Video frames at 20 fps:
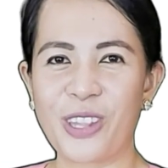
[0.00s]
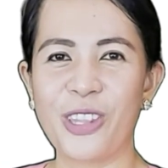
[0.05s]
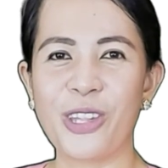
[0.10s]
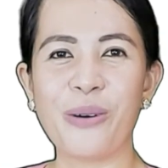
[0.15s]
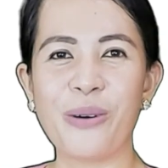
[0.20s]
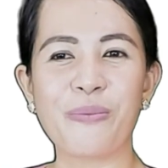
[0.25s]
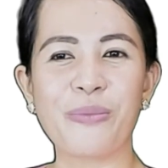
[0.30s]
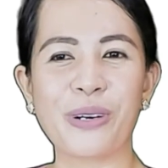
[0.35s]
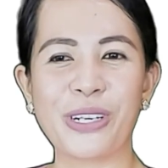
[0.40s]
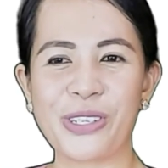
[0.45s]

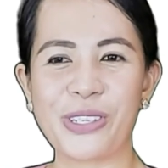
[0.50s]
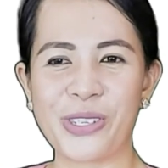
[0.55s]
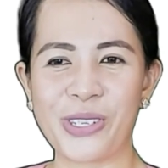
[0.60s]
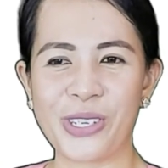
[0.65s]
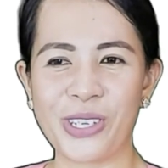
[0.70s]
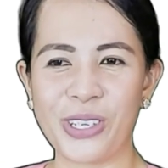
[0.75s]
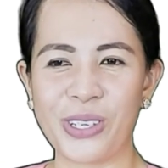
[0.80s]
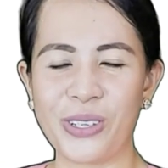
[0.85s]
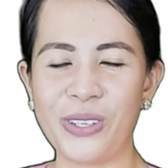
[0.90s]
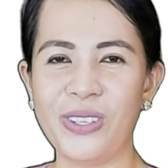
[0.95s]
Number
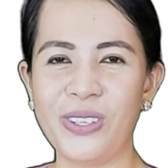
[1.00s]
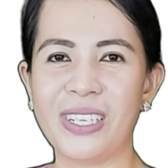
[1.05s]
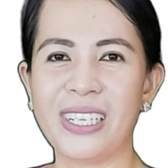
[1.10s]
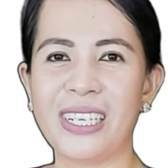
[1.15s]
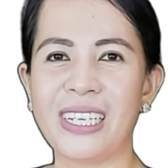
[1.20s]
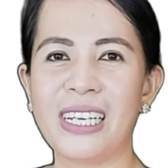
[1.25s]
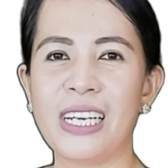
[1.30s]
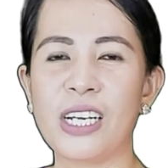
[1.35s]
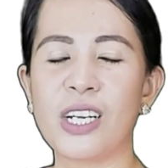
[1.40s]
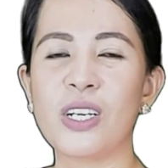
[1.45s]
2,
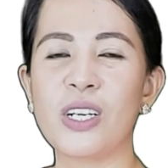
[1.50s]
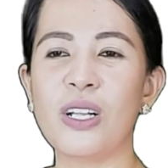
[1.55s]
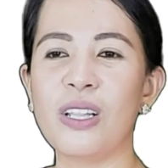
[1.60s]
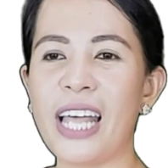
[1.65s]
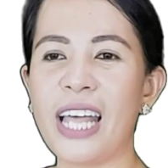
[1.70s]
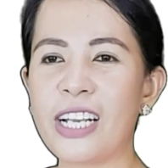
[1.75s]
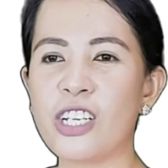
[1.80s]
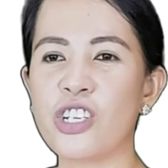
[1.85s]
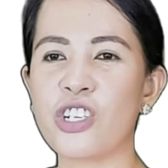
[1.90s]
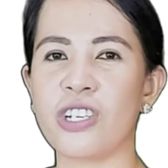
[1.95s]

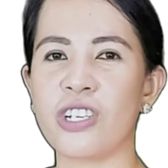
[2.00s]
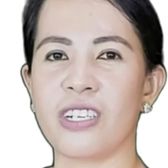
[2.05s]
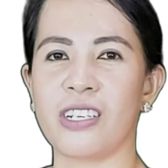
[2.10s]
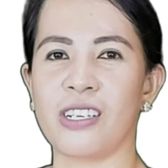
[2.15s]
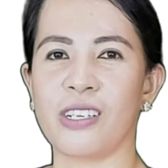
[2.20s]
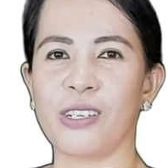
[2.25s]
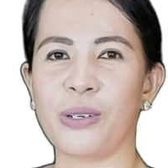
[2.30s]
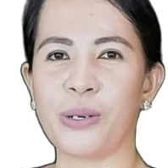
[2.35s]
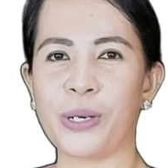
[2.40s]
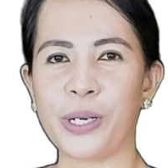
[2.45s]

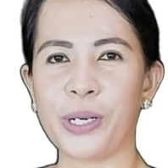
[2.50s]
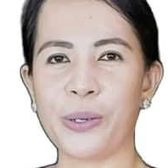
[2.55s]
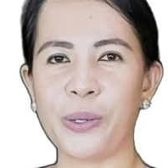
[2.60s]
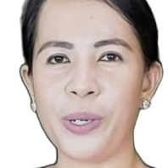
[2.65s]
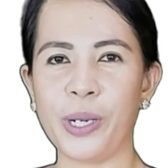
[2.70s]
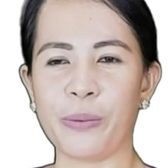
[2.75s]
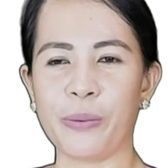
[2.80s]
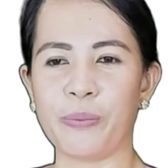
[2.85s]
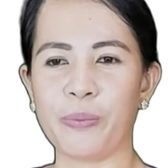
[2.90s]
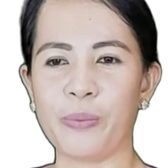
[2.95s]
collection or
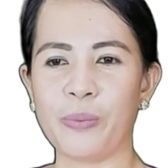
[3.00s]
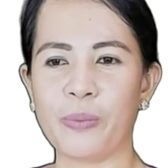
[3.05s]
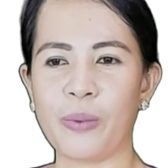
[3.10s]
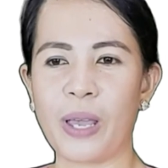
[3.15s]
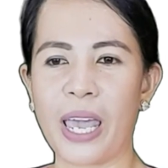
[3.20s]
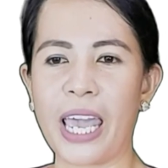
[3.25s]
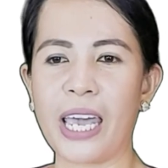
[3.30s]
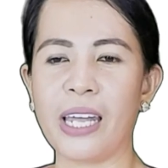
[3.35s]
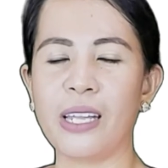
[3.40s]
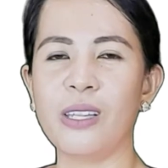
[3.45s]
group.
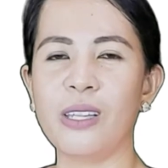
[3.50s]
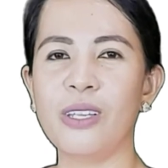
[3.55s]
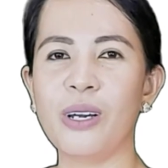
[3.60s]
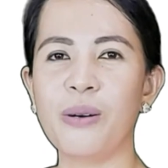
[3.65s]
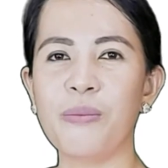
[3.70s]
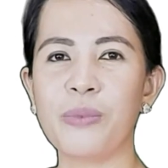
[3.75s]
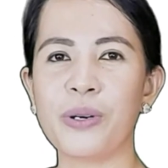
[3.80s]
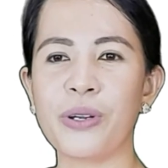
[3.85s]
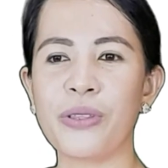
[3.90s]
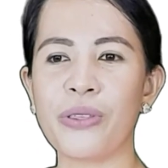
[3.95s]
And
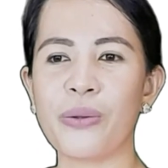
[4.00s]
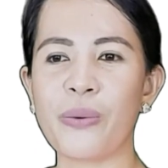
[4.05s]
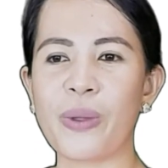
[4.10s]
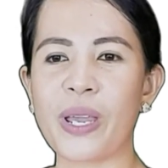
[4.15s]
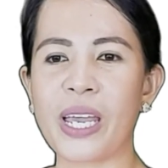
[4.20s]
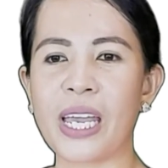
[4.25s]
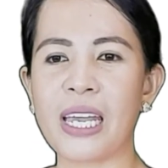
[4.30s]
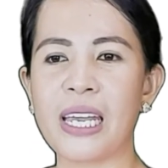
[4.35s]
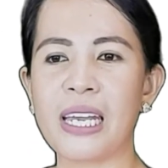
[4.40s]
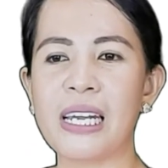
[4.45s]
number
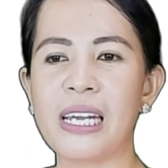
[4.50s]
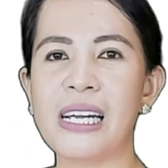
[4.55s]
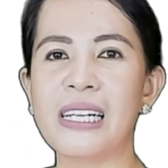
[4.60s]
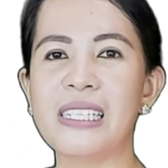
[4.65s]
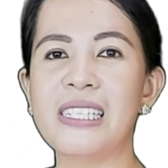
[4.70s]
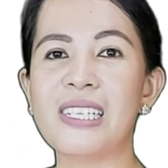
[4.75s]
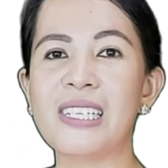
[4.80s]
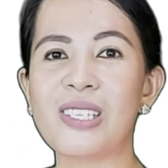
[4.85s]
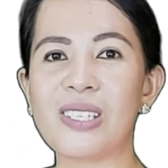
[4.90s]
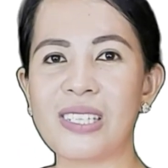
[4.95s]
3,
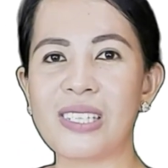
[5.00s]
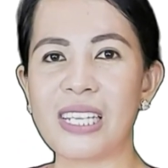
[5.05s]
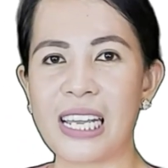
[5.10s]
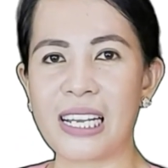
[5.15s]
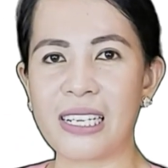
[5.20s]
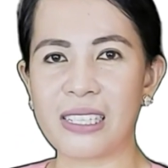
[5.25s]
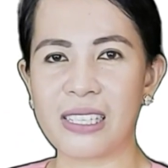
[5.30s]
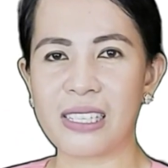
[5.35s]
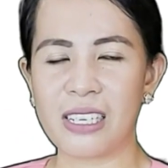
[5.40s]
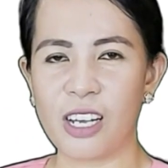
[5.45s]

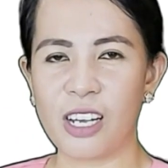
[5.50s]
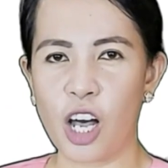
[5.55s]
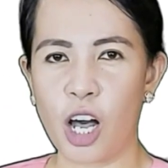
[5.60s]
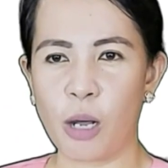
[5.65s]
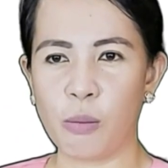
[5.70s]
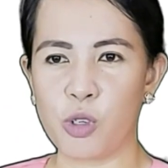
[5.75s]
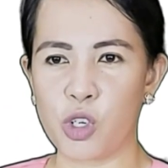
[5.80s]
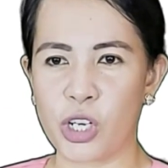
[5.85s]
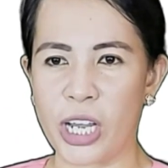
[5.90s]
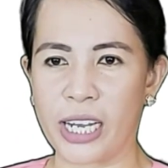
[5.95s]
distinct
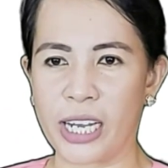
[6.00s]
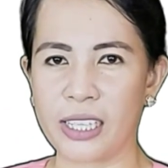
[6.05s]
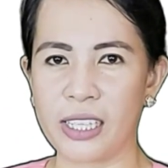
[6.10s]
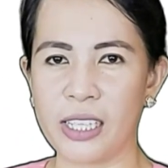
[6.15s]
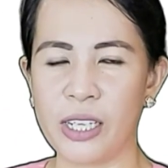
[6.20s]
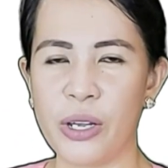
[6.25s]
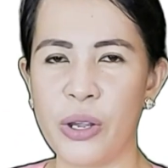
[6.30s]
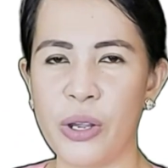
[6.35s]
object.